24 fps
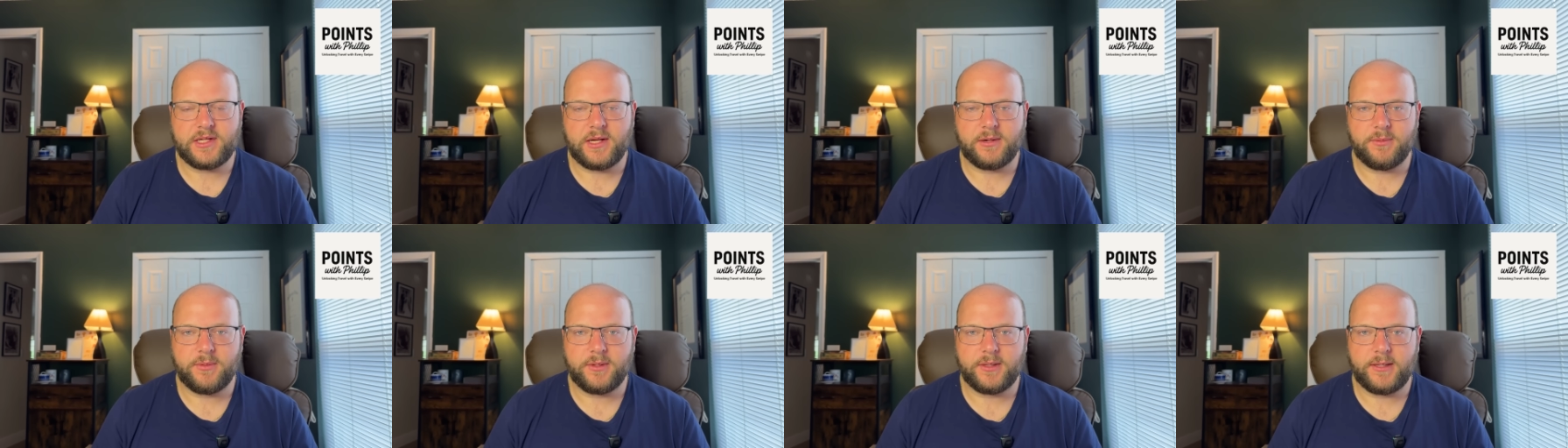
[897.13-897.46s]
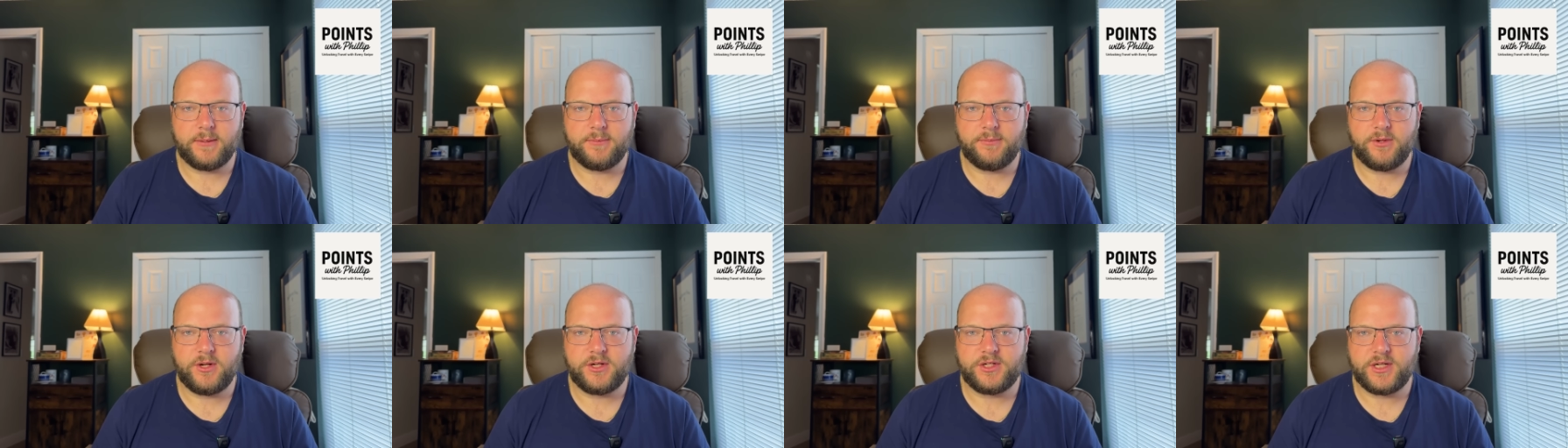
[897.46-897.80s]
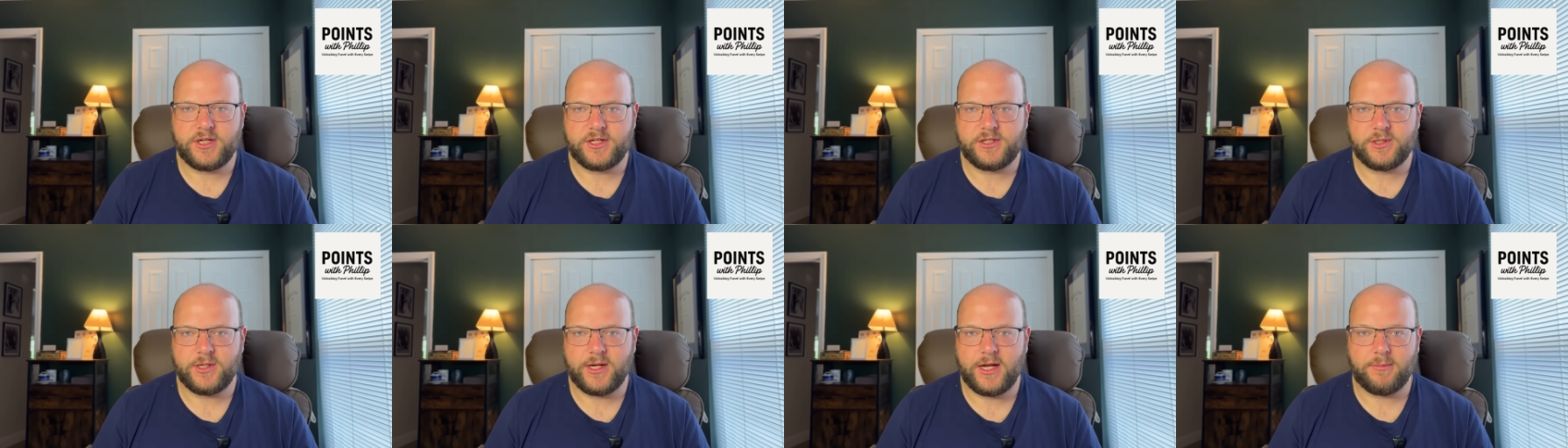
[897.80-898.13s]
I really
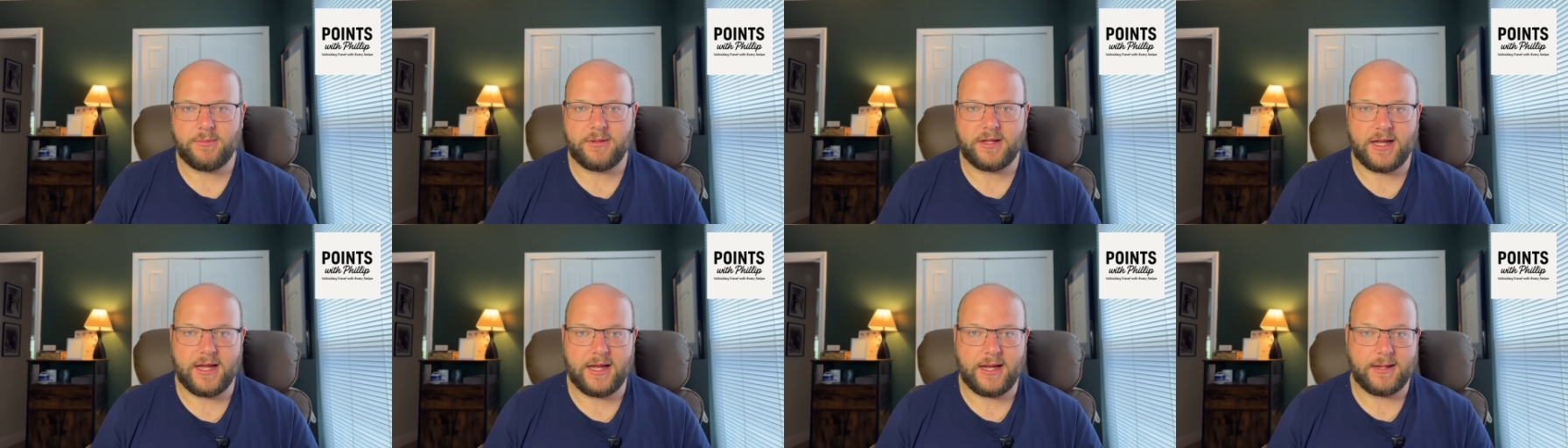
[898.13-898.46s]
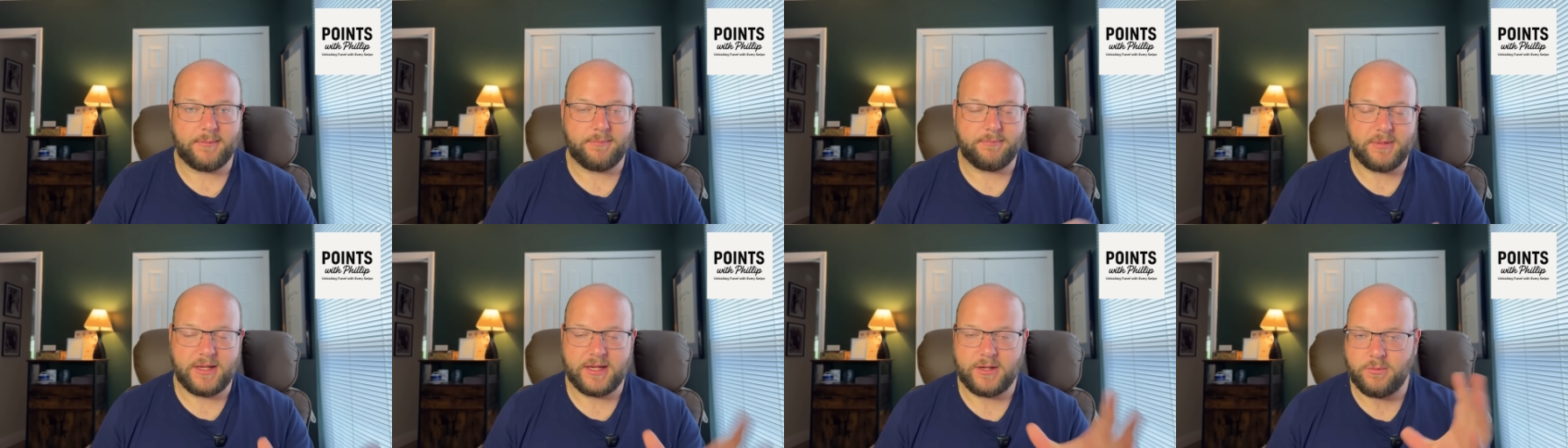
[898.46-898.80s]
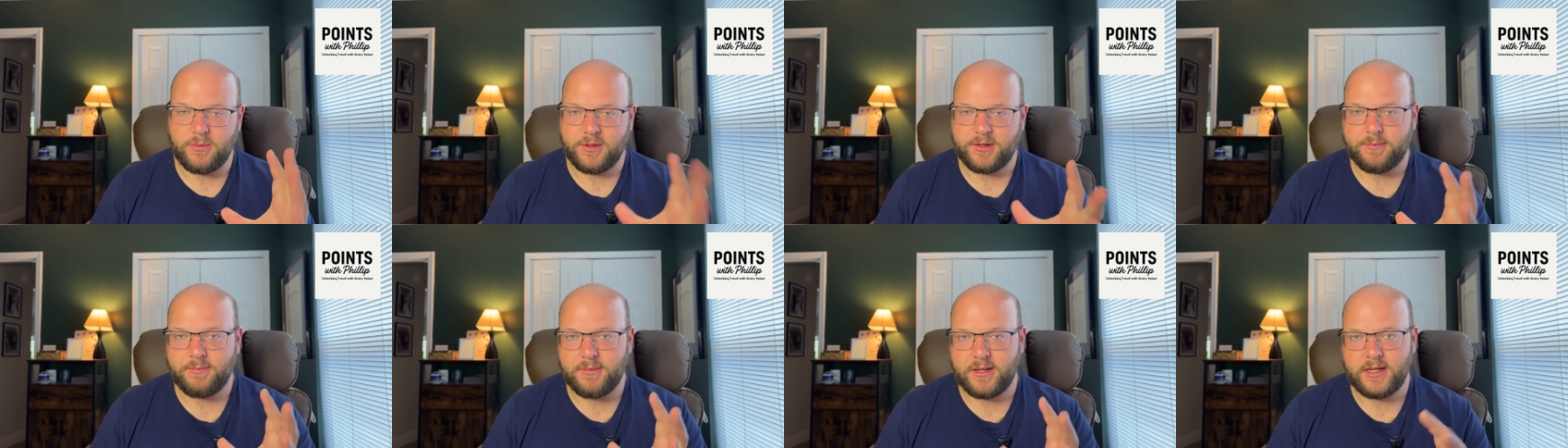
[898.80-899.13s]
appreciate you being
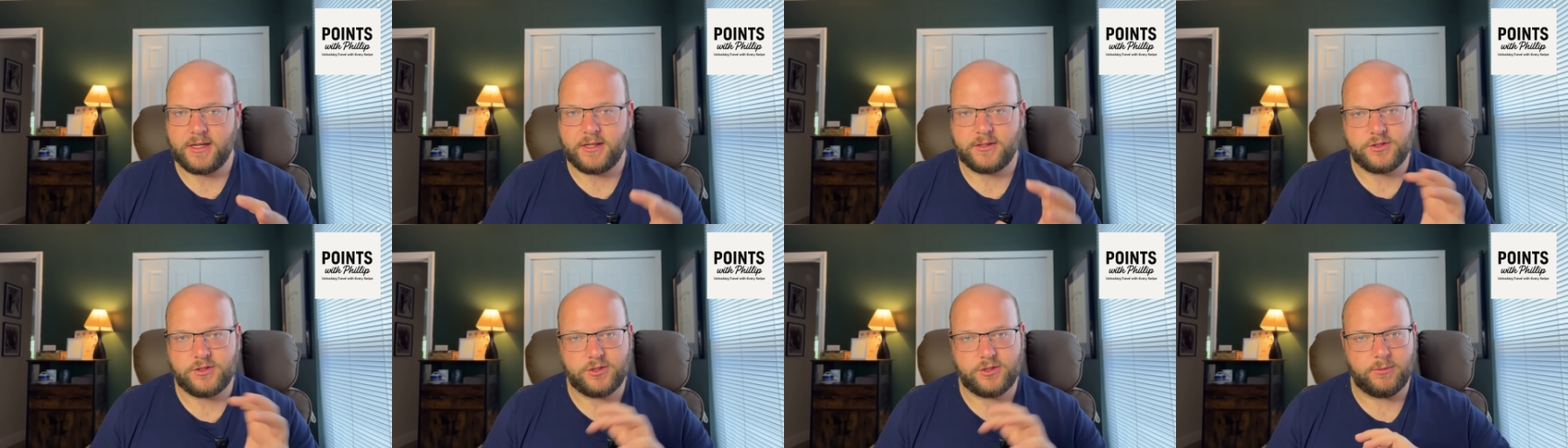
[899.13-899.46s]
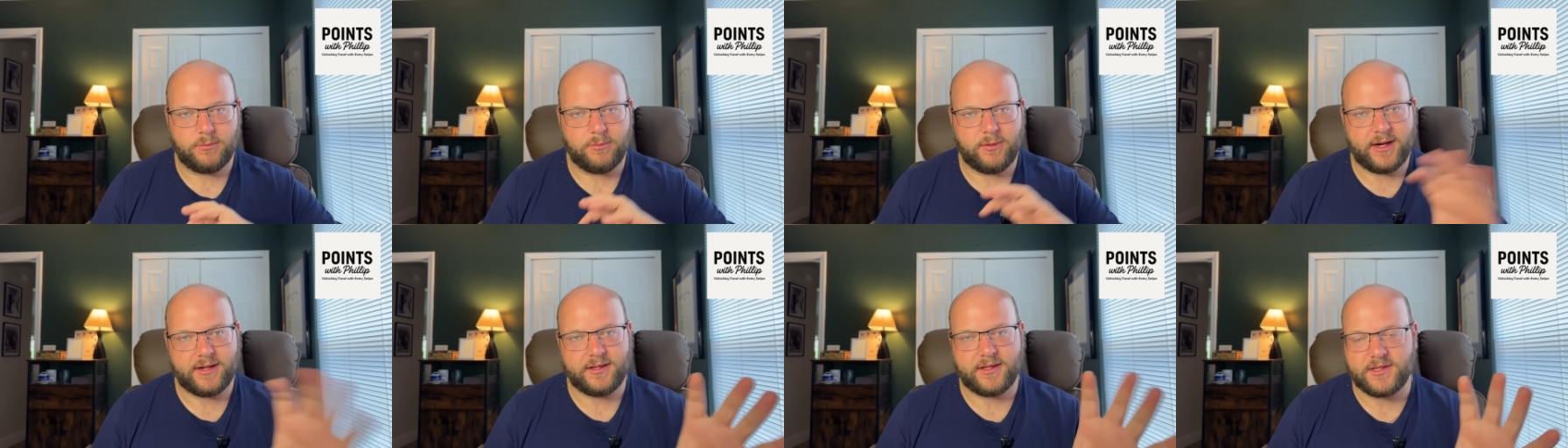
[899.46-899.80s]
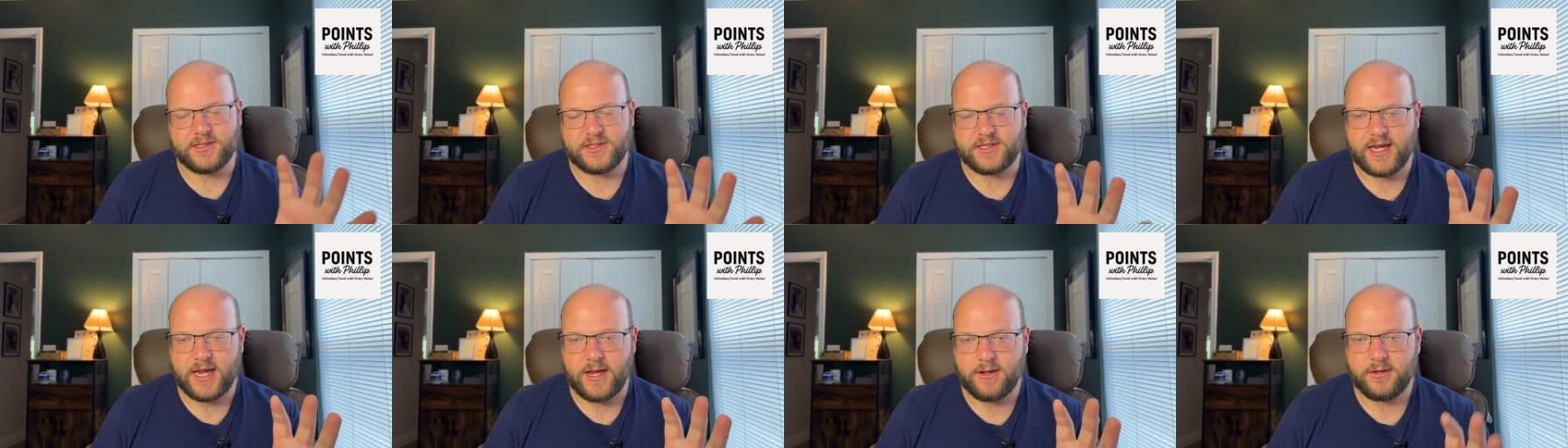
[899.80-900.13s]
with me to break
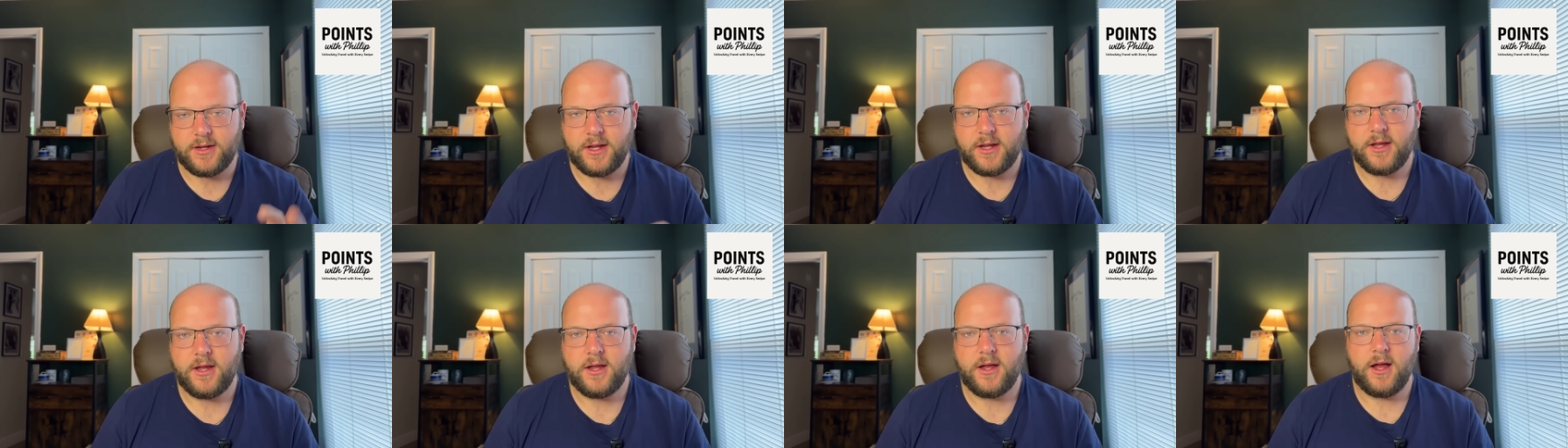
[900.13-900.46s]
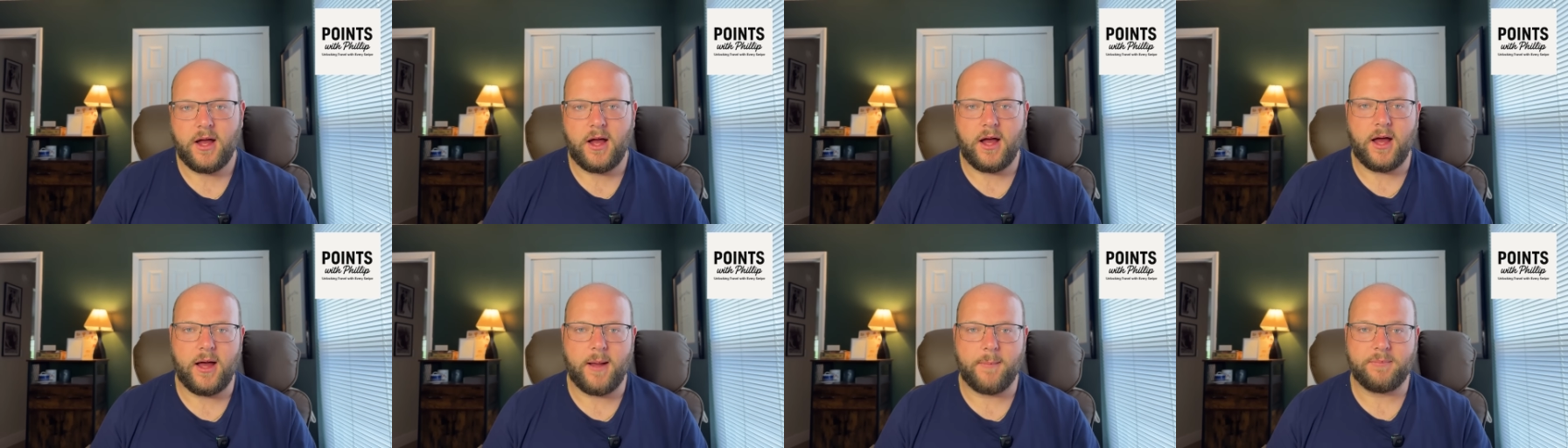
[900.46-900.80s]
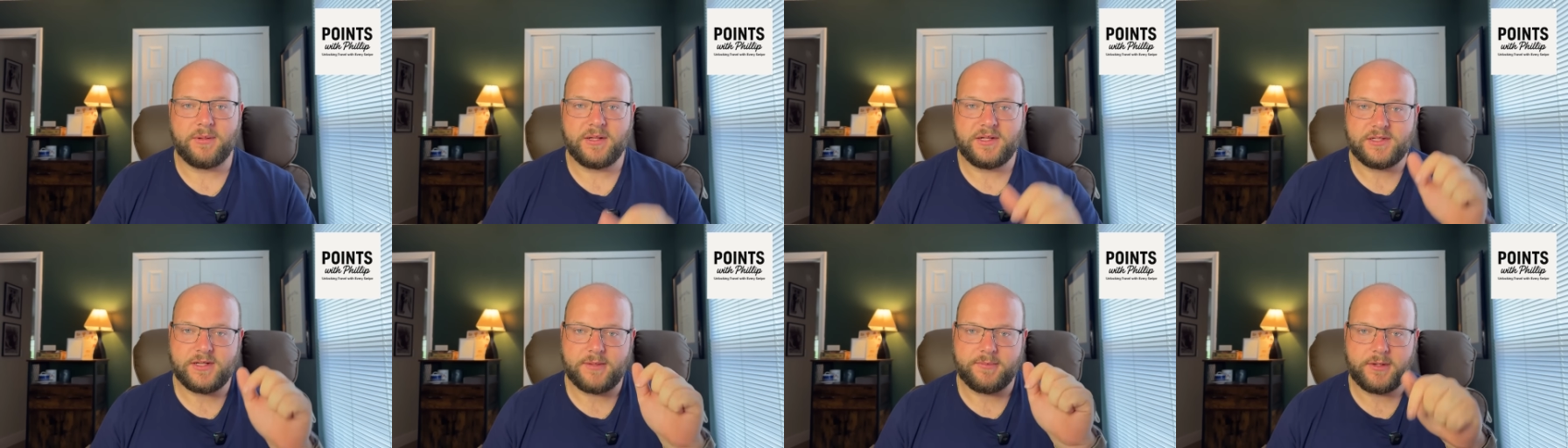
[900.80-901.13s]
this down.
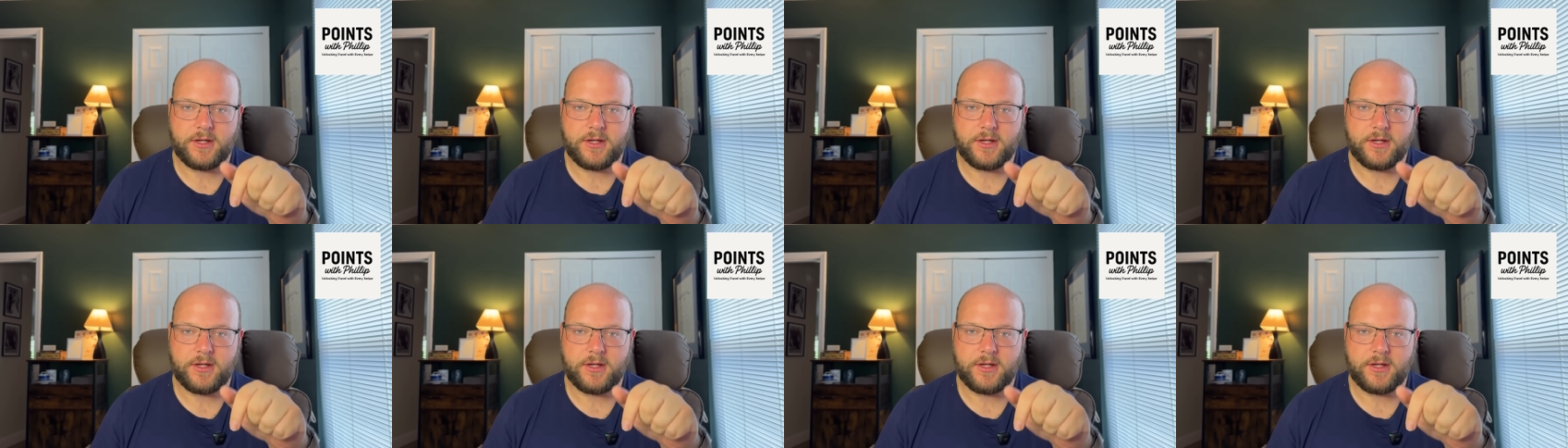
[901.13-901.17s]
Please let me